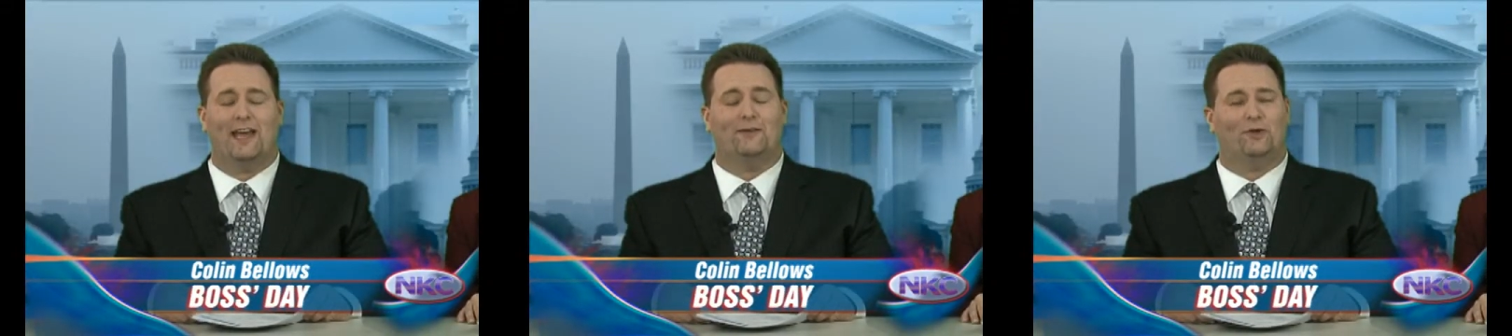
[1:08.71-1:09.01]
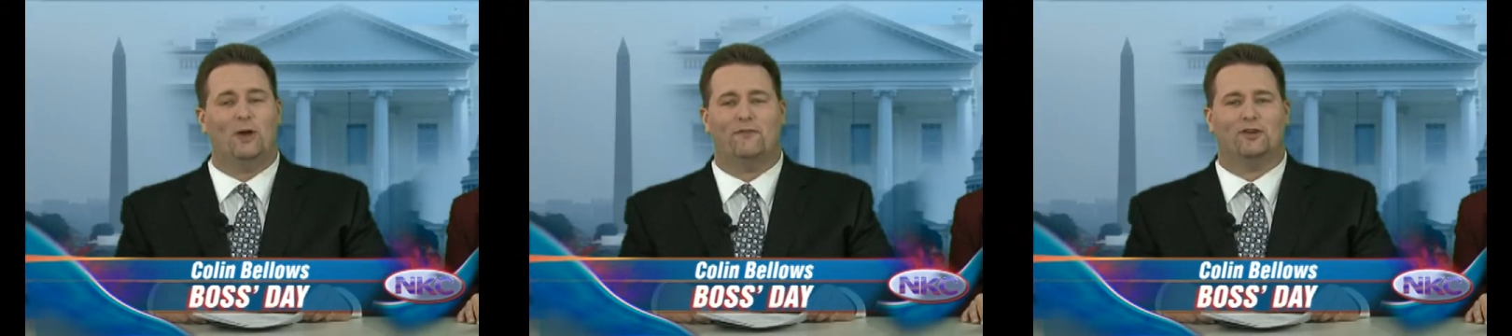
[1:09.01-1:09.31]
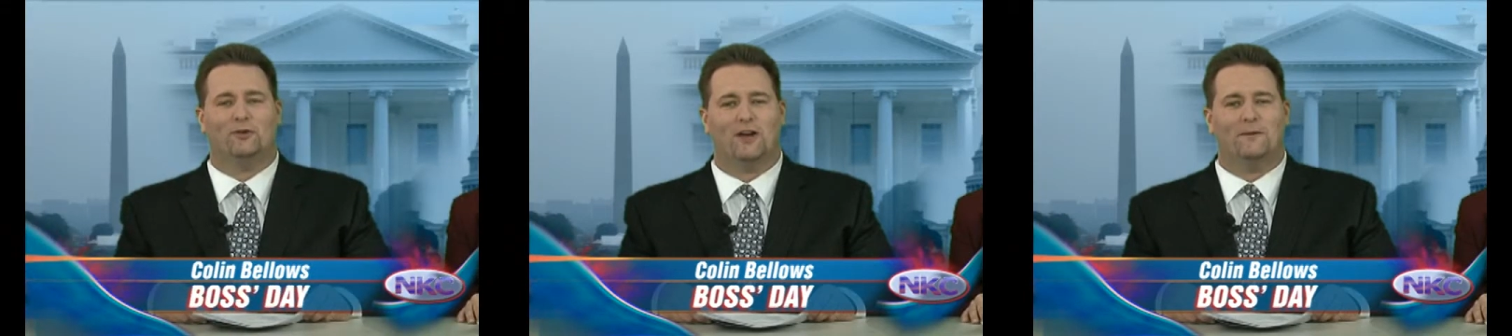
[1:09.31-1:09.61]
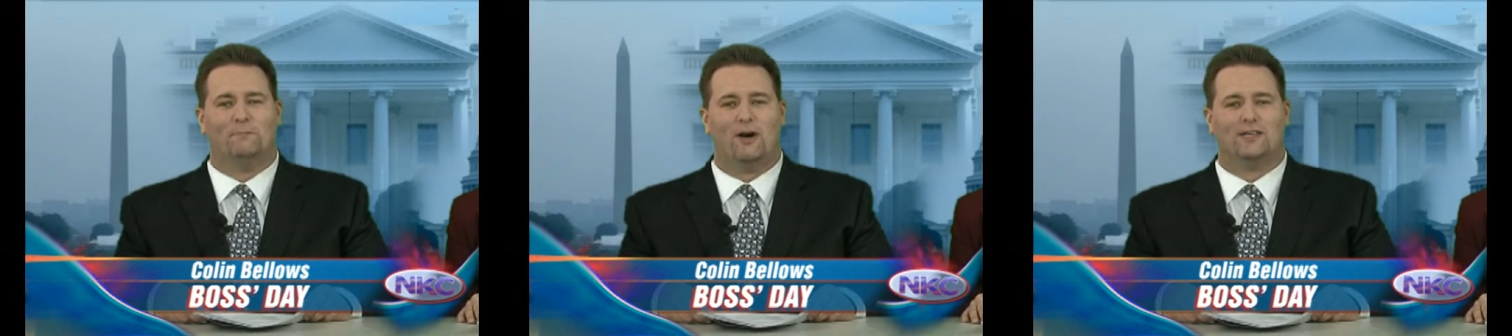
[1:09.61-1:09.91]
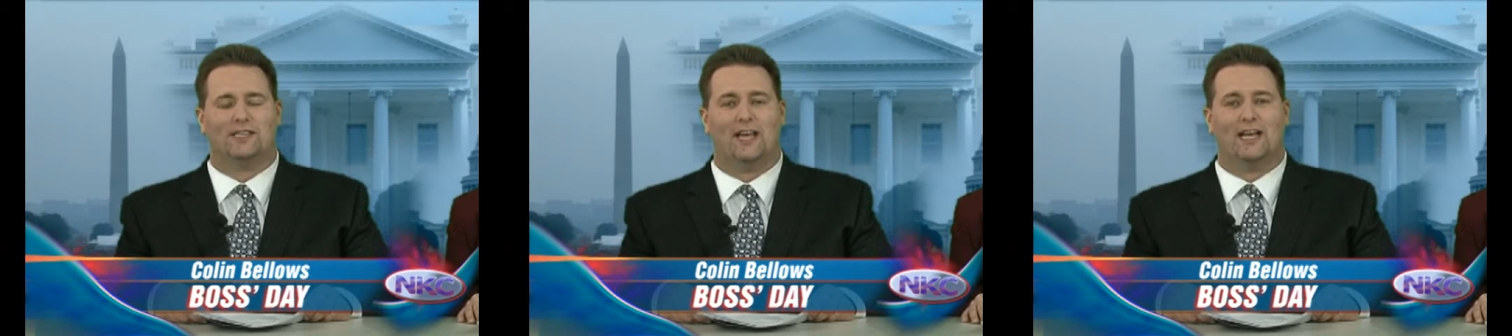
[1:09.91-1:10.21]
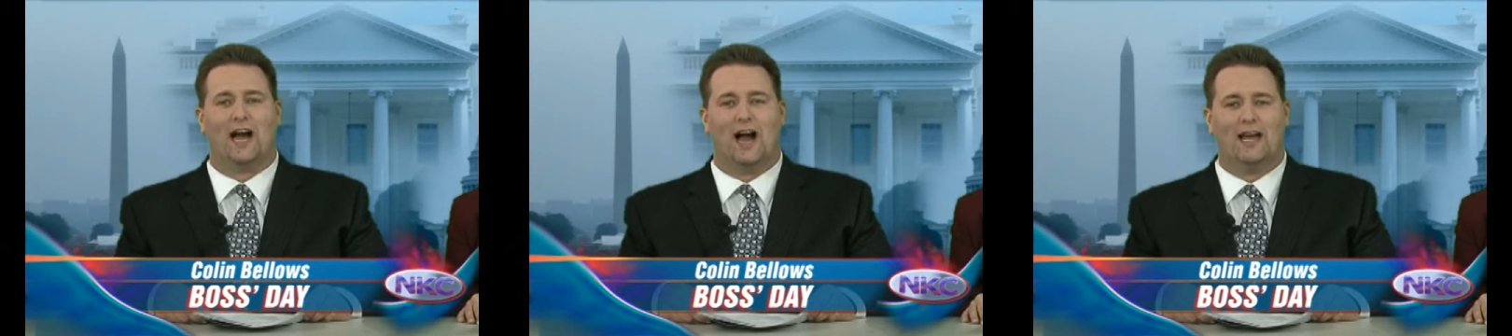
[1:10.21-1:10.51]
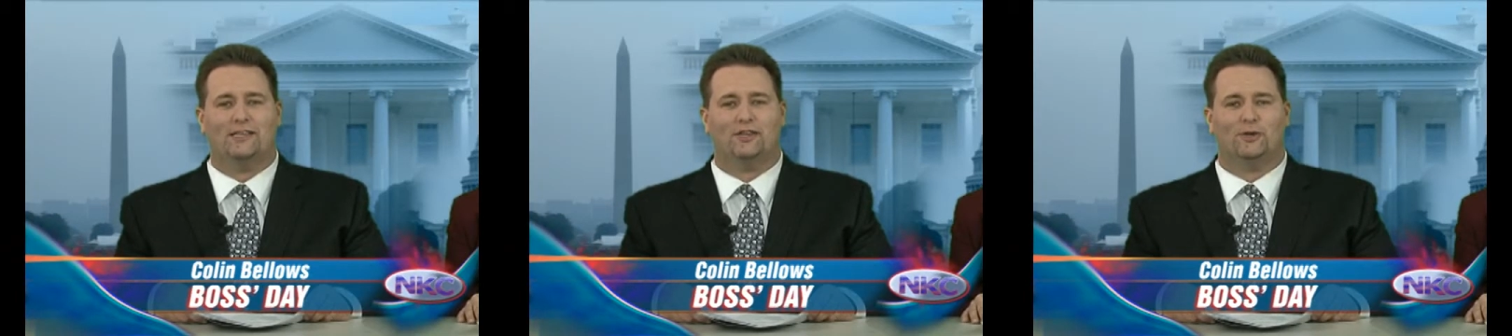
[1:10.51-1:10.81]
And if you have a great boss like
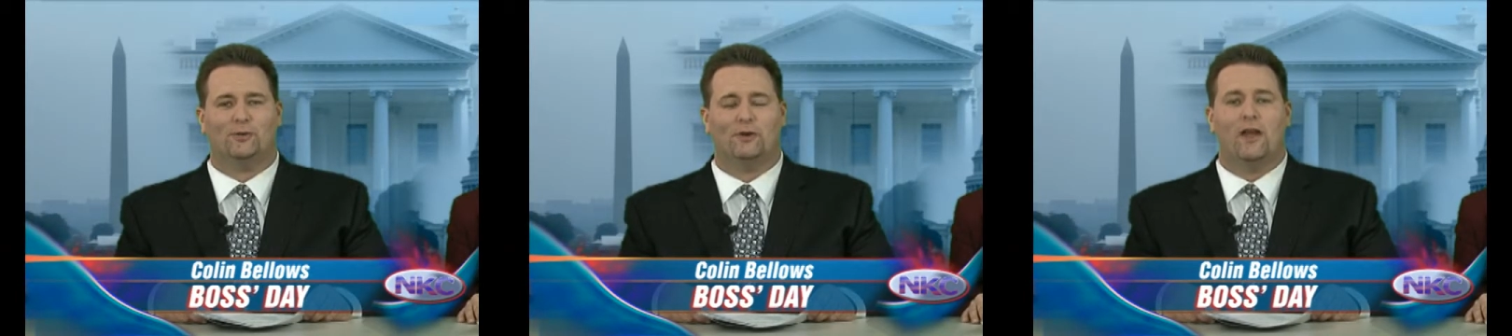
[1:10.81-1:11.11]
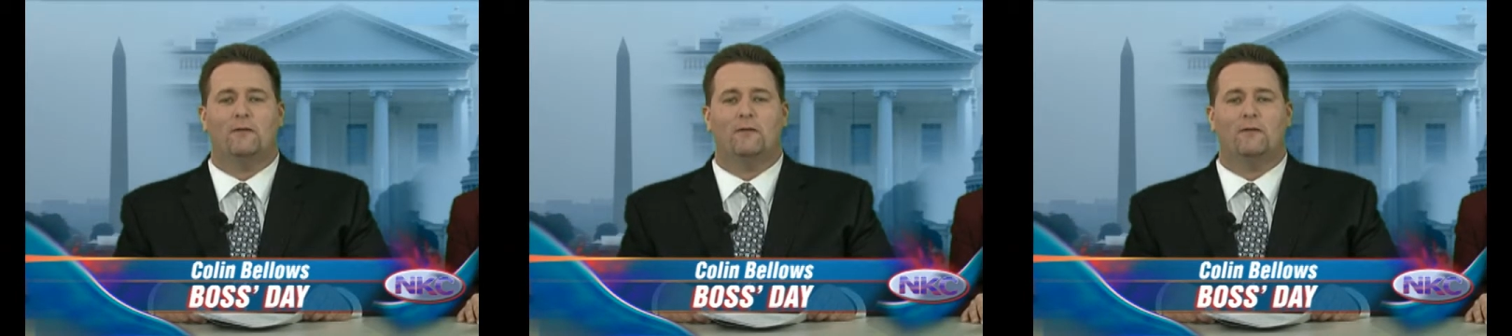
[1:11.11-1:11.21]
I do,